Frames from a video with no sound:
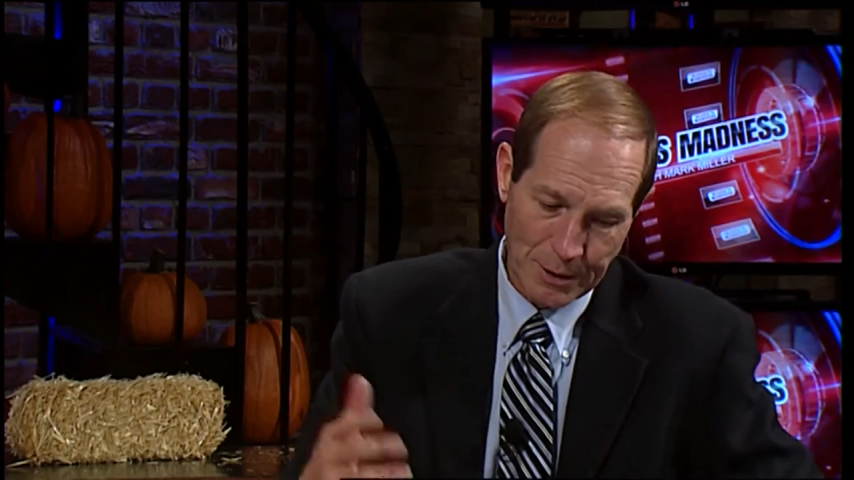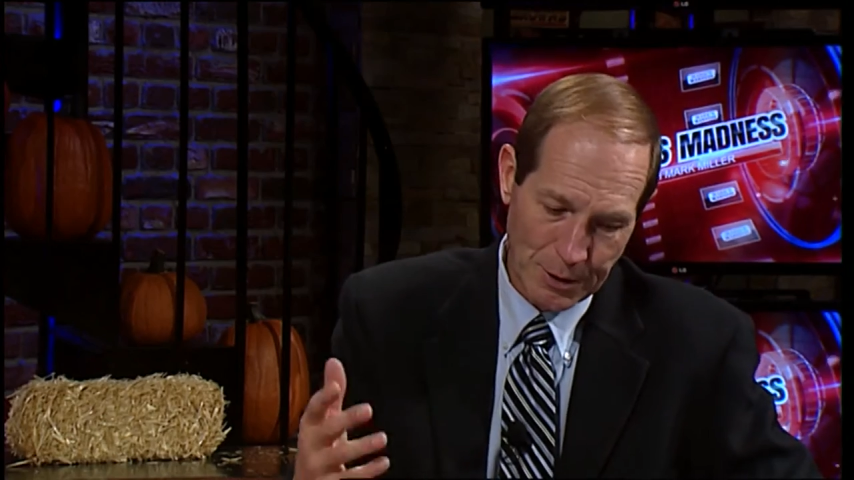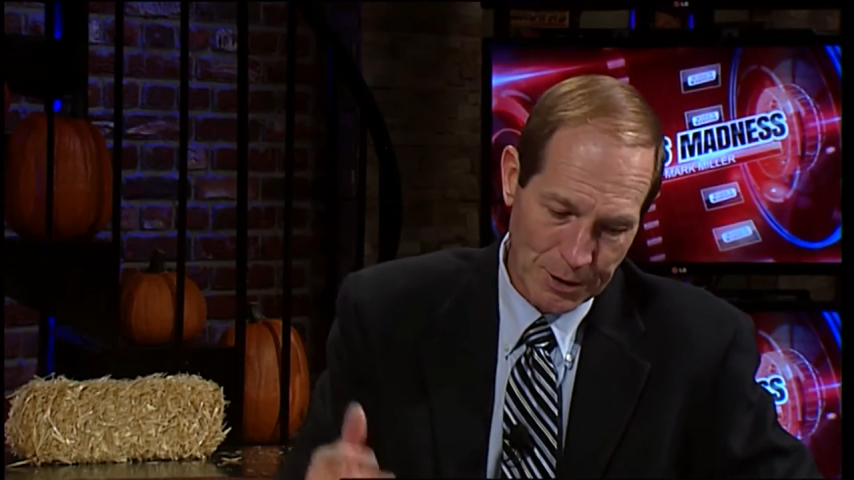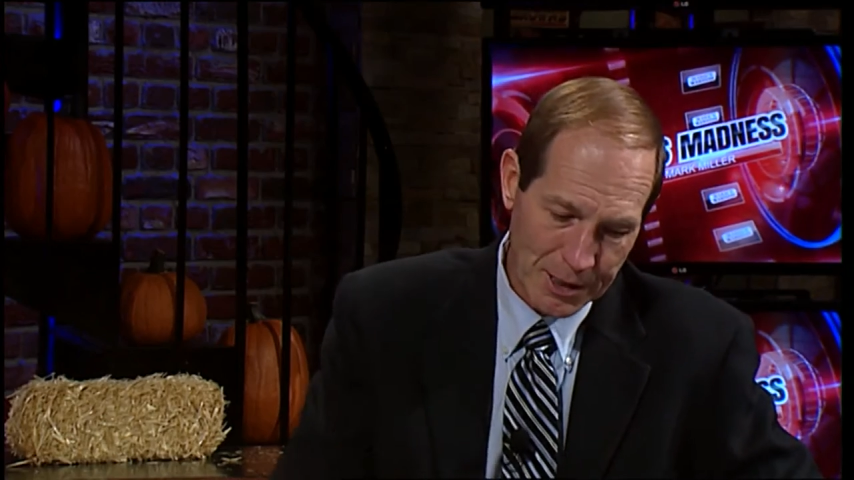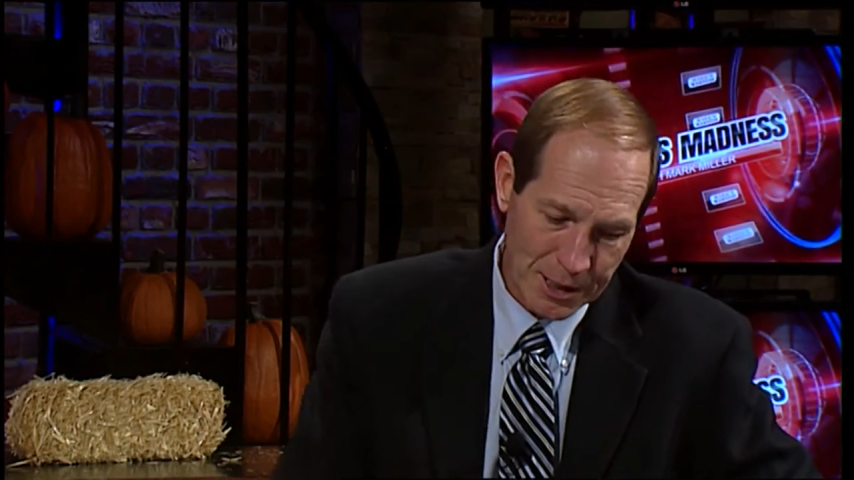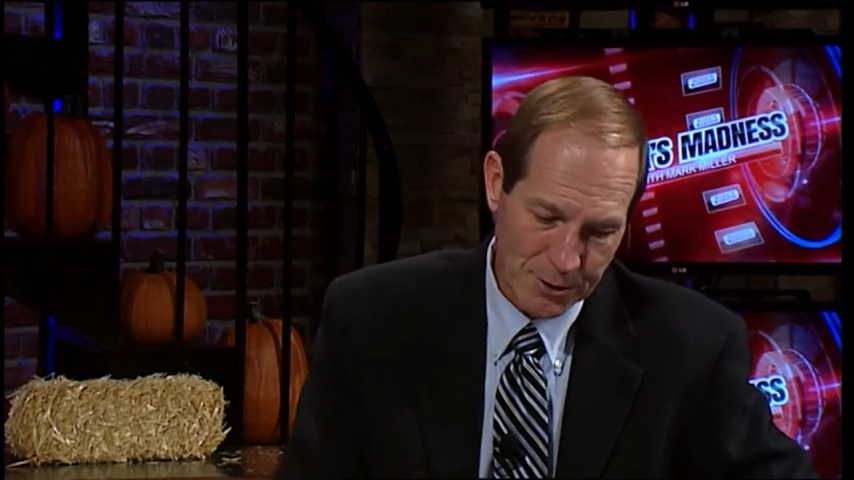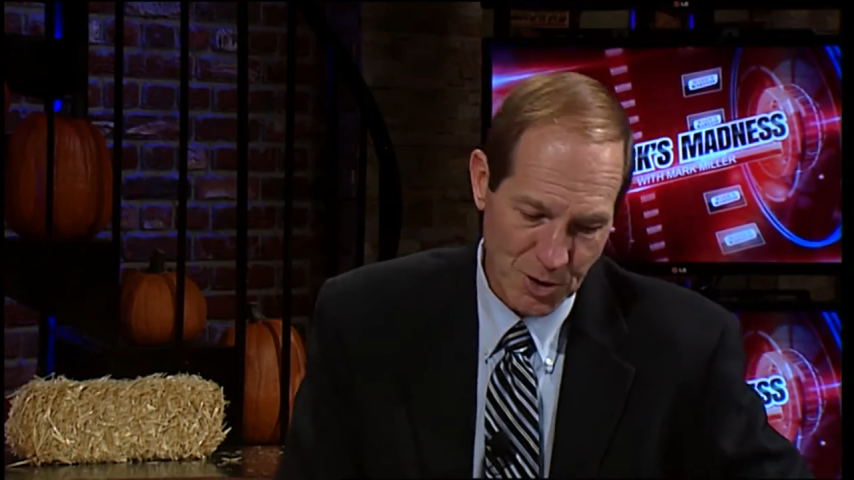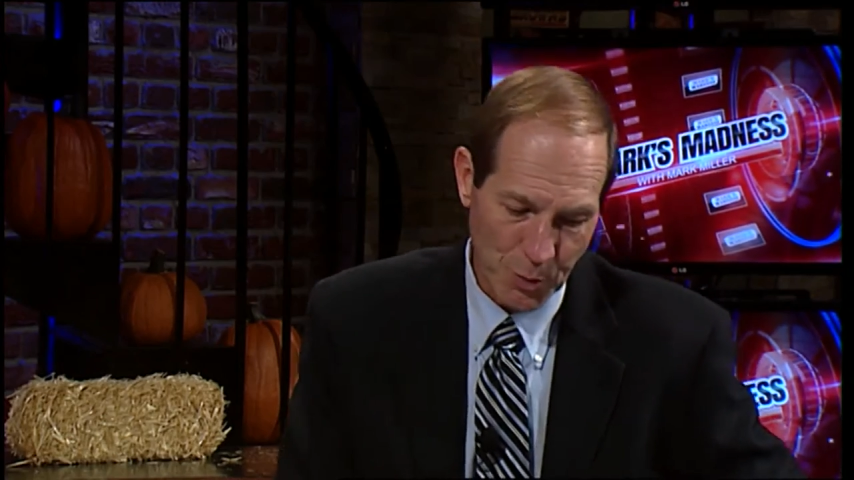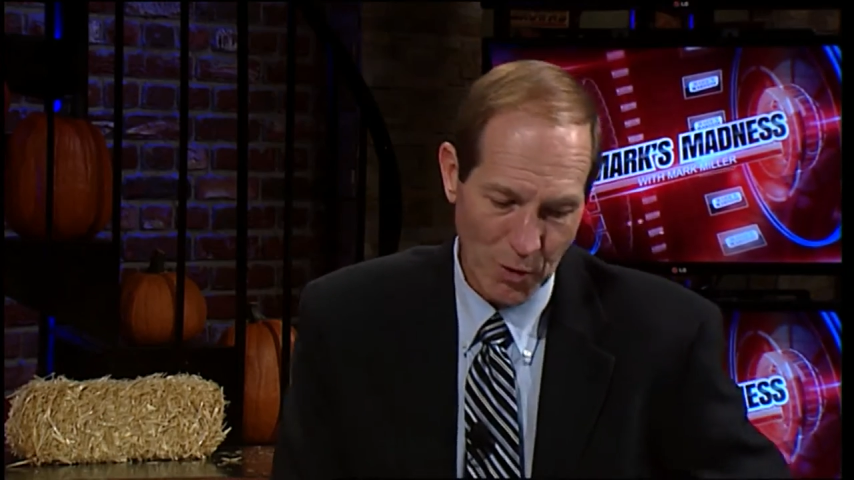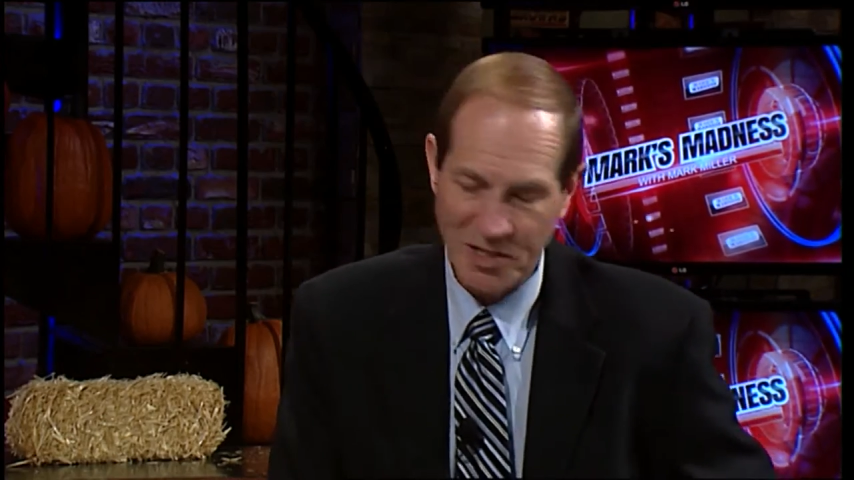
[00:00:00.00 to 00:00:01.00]
you know, again,
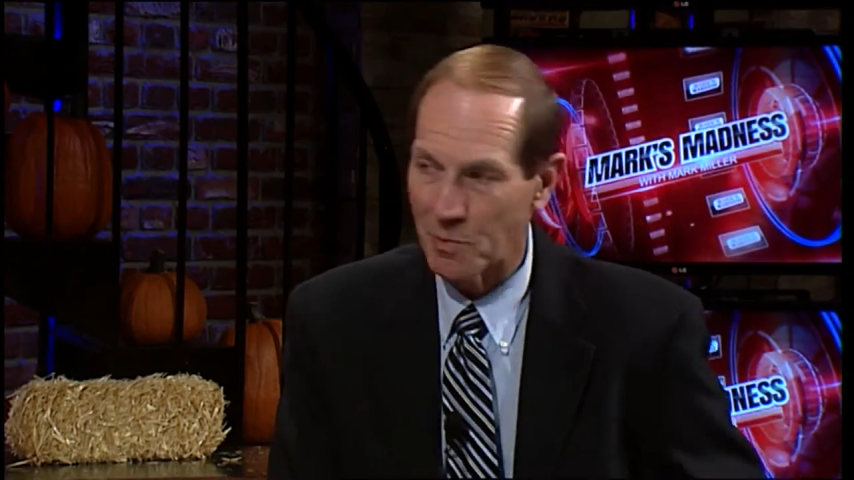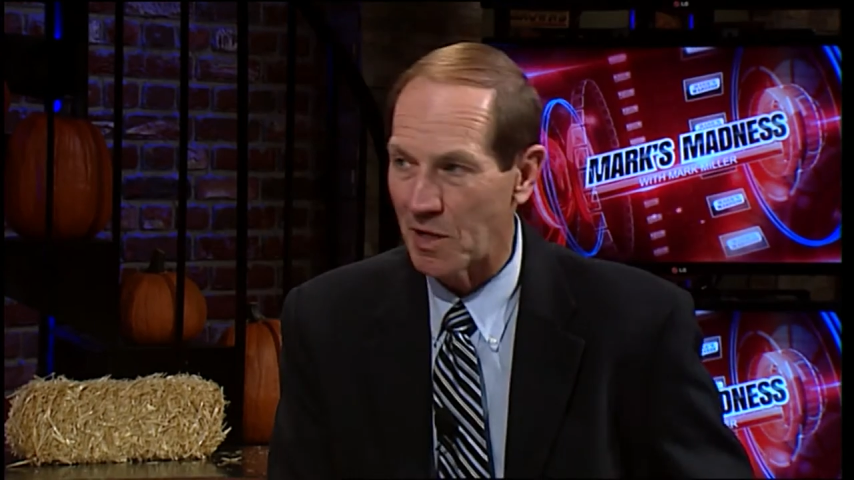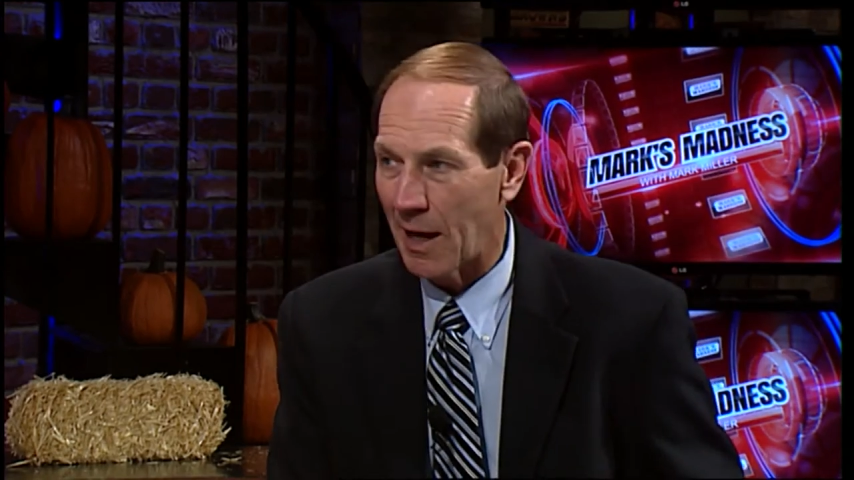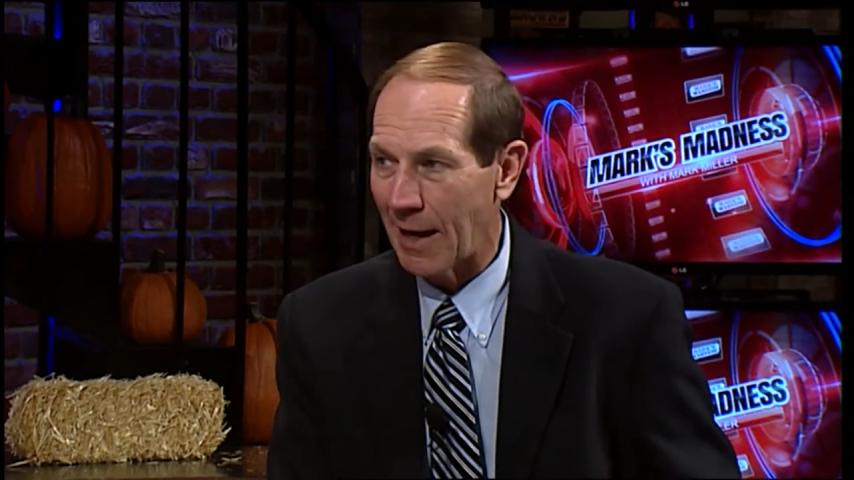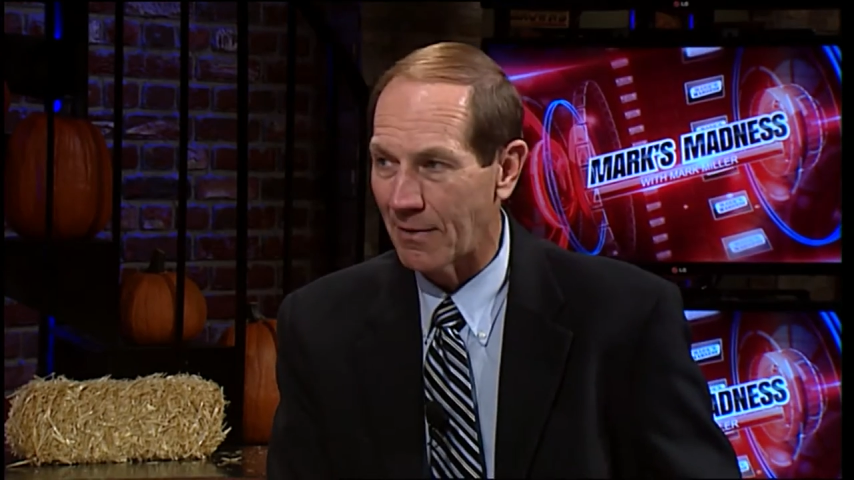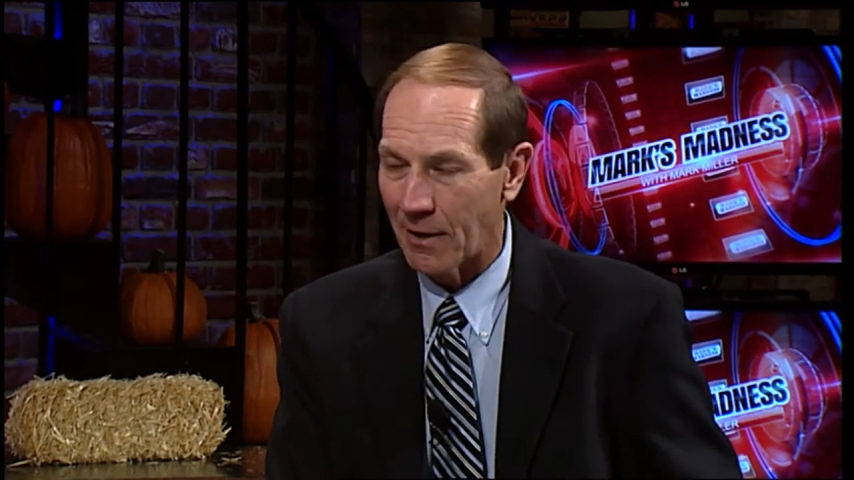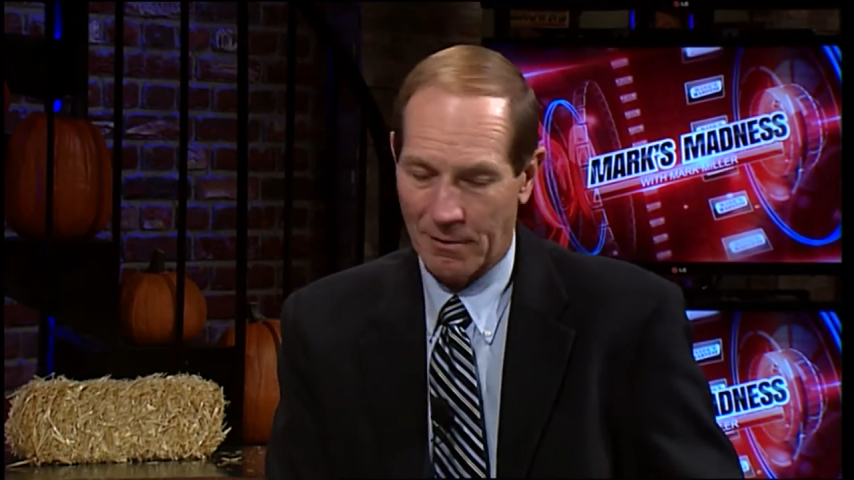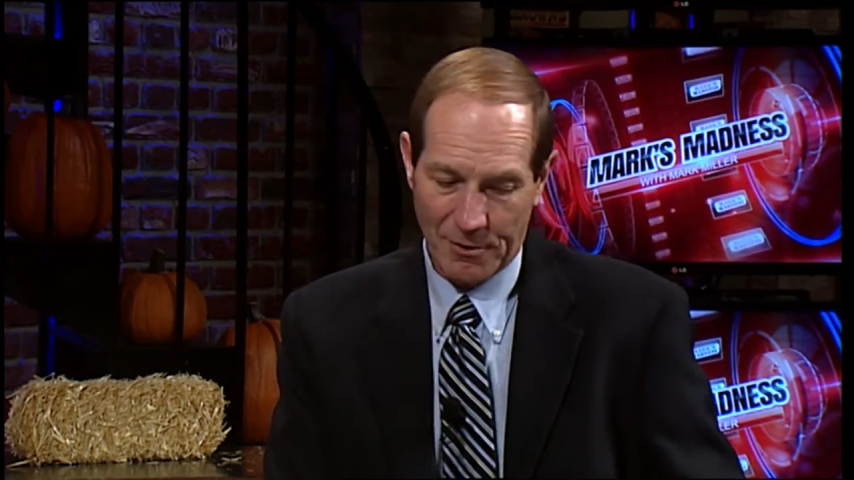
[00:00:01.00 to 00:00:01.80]
there's points to be had there.